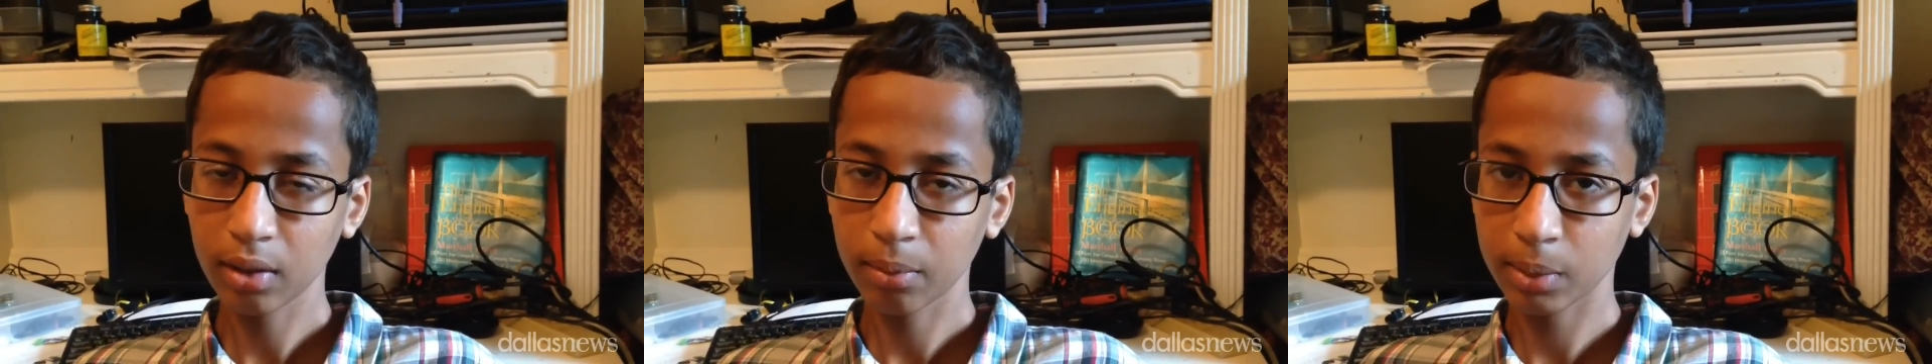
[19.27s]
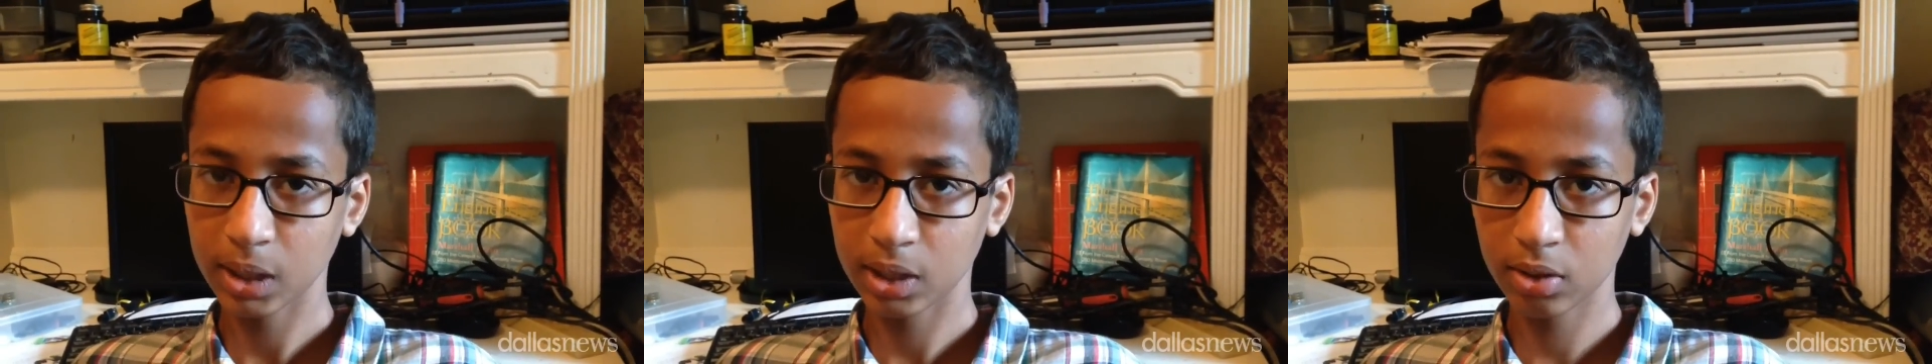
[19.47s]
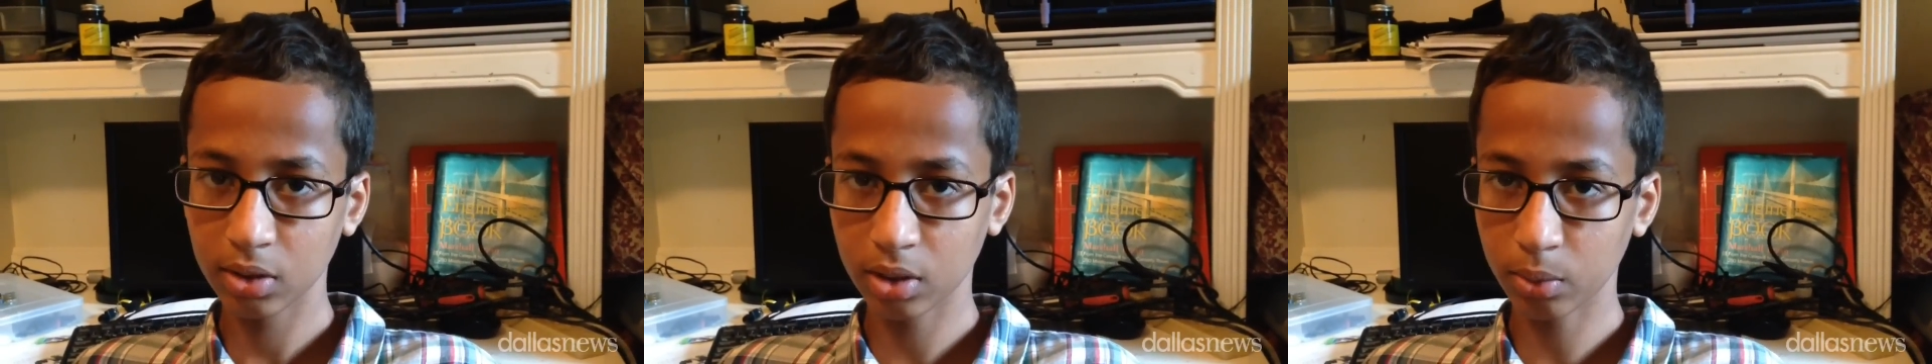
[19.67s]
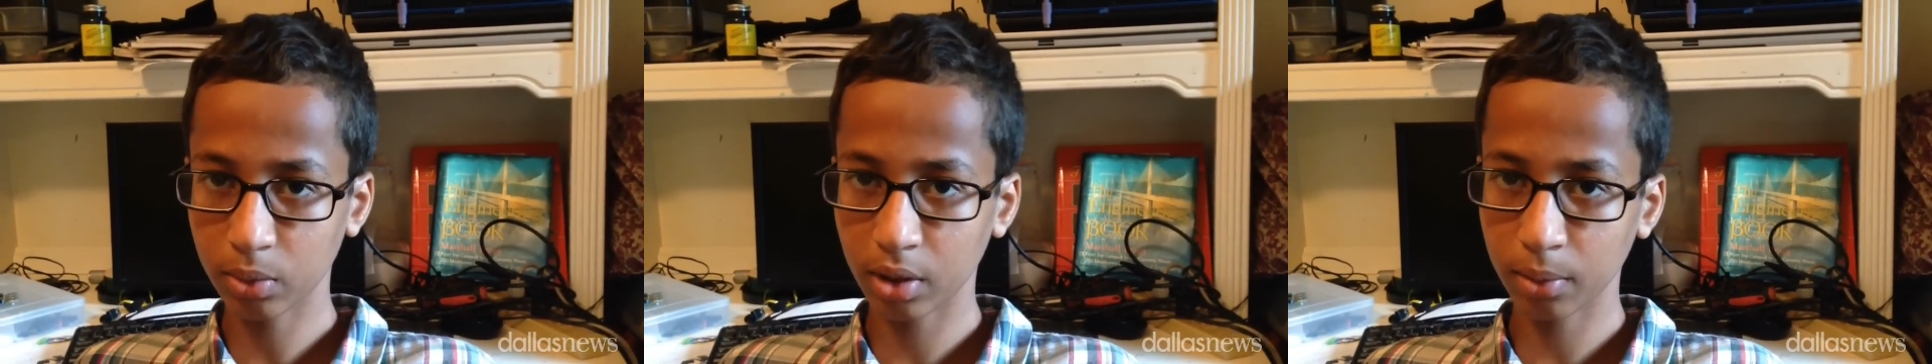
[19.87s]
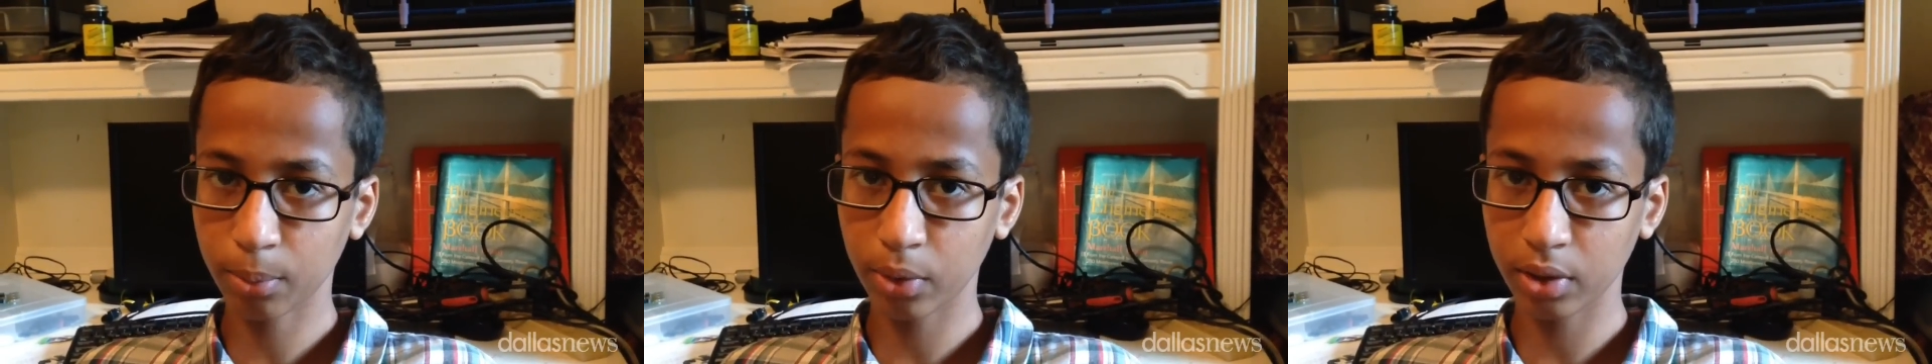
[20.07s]
but they took a
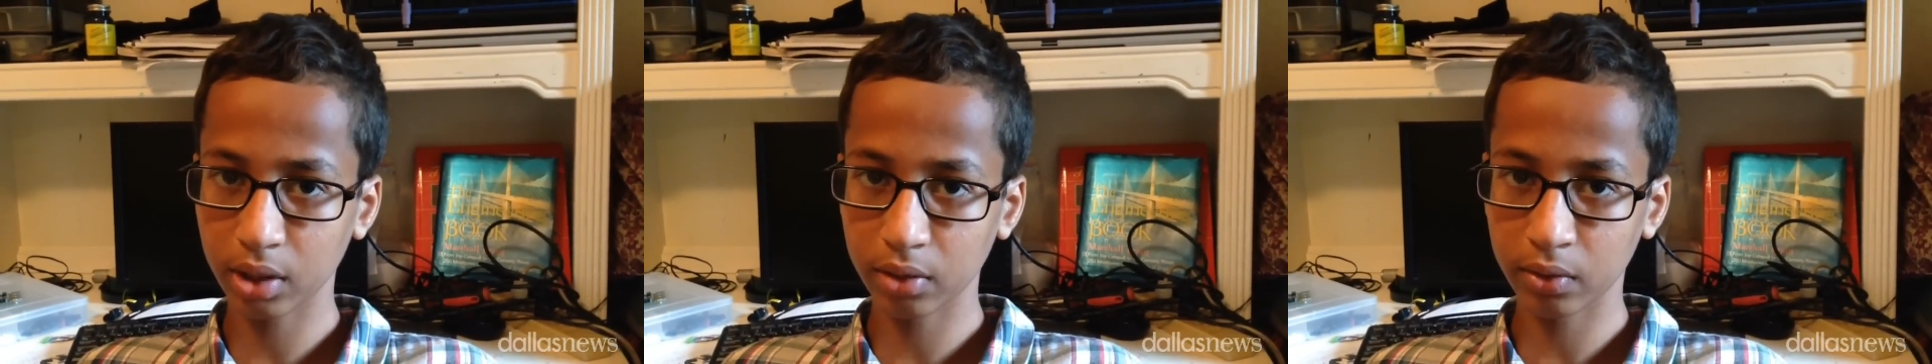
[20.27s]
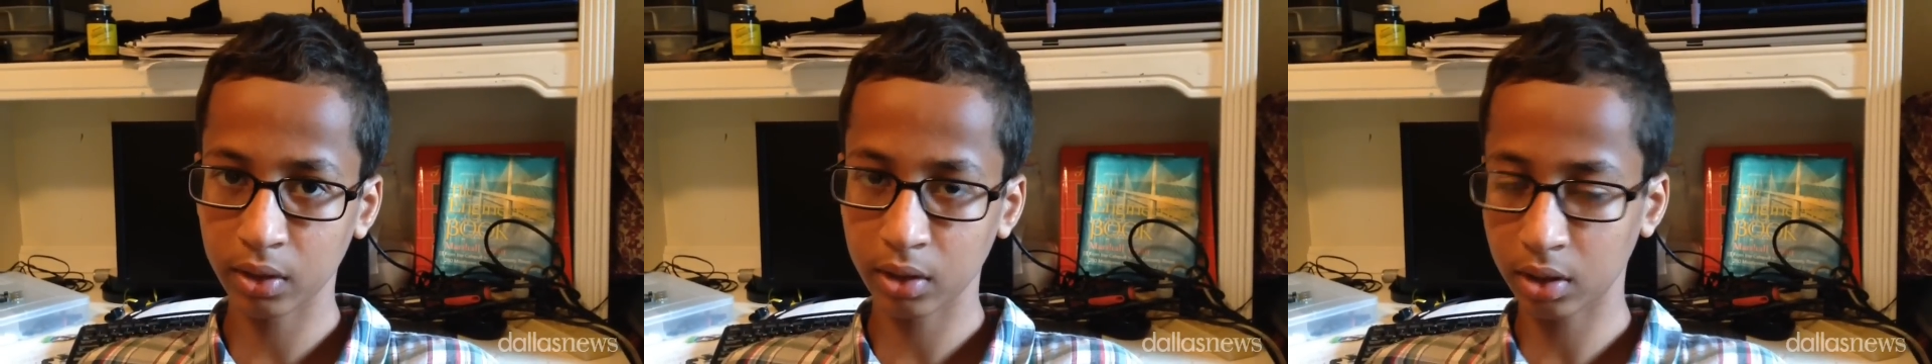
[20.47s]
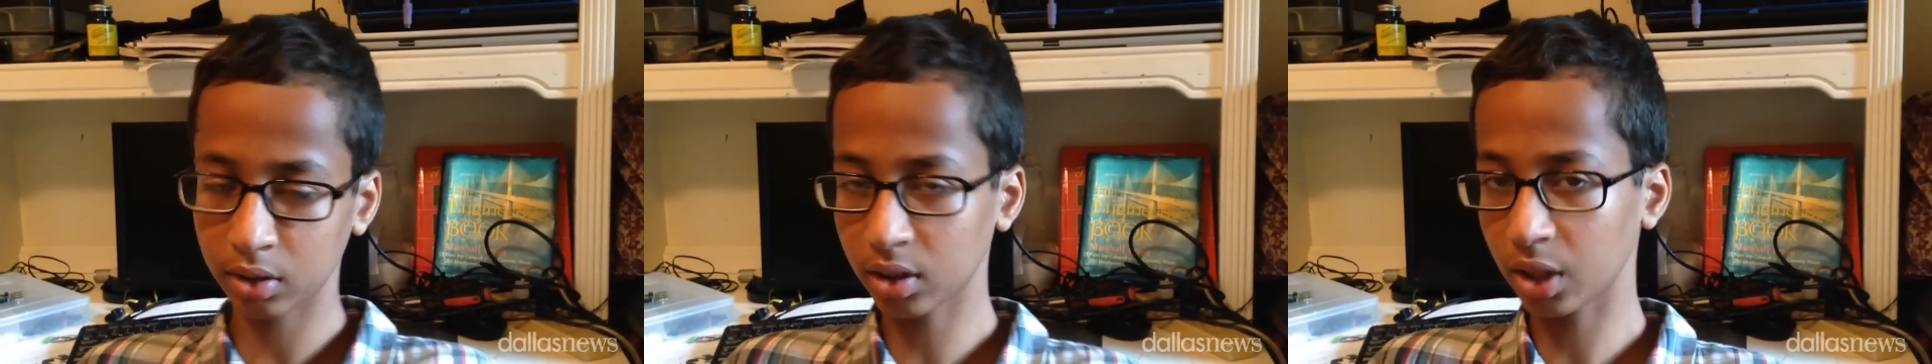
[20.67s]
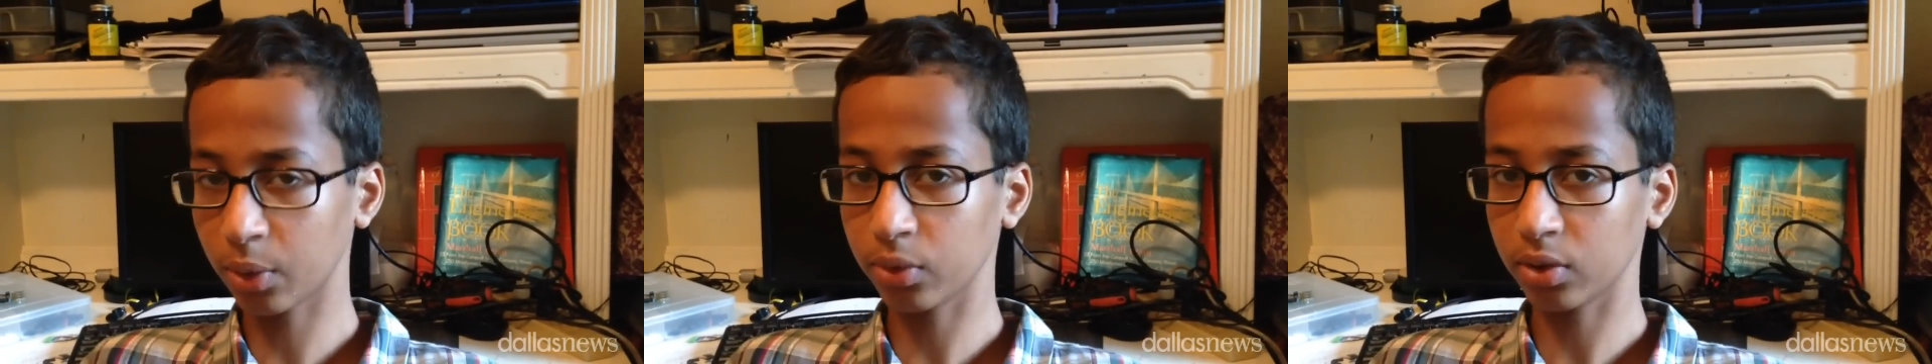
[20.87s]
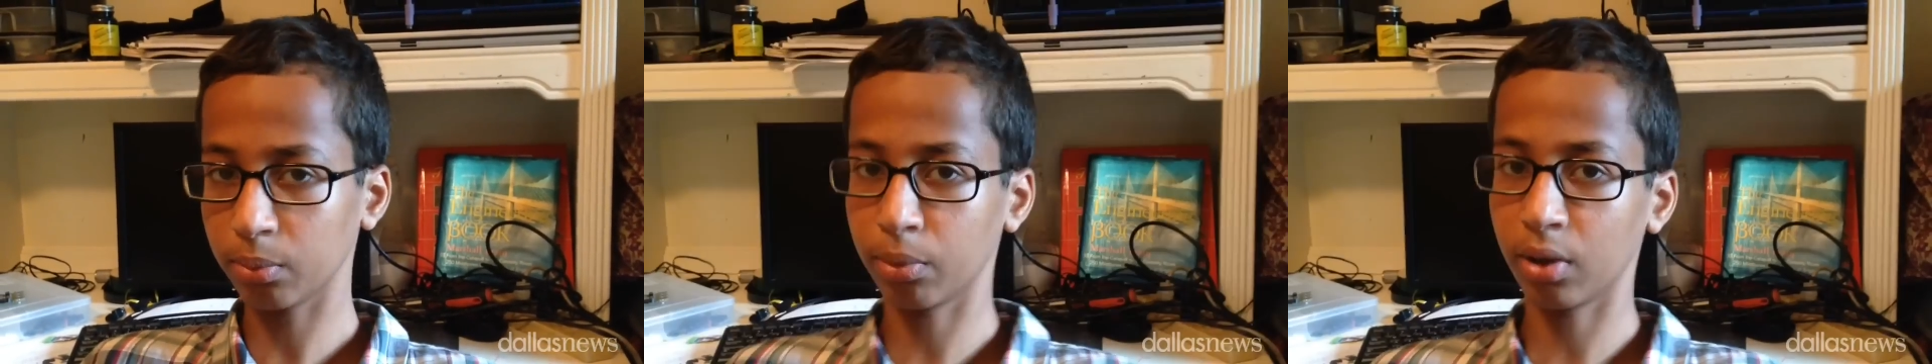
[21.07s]
wrong point of it and they thought it
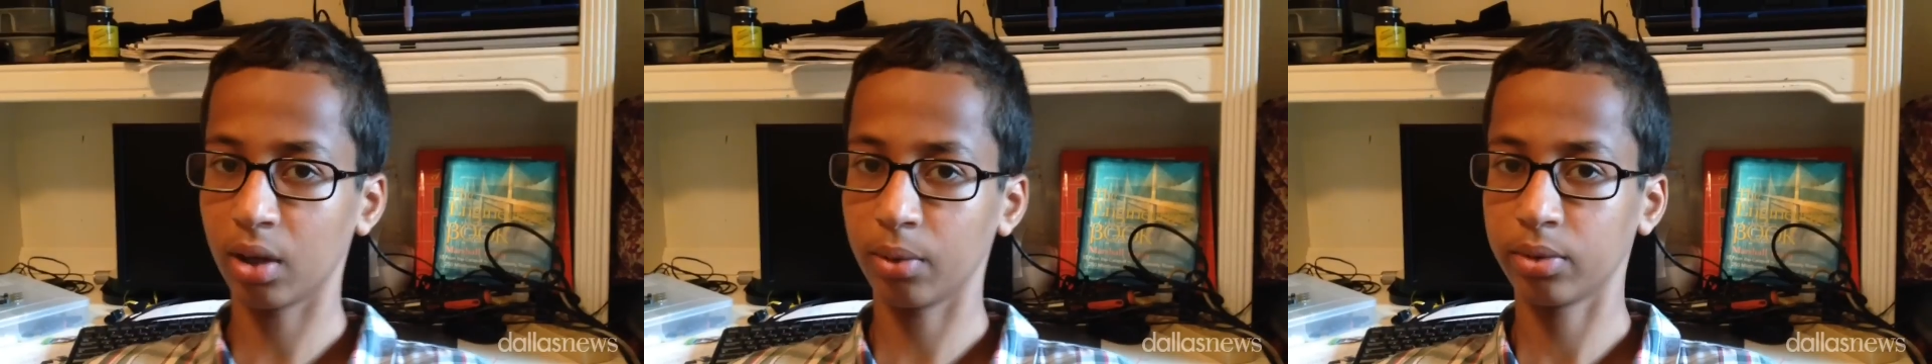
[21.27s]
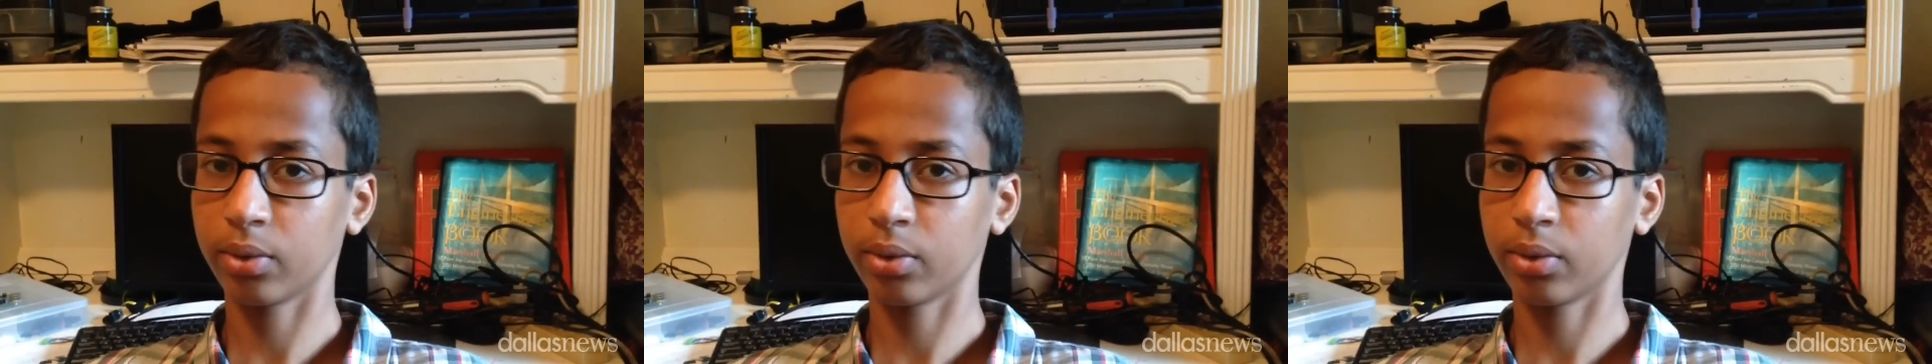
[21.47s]
was a bomb,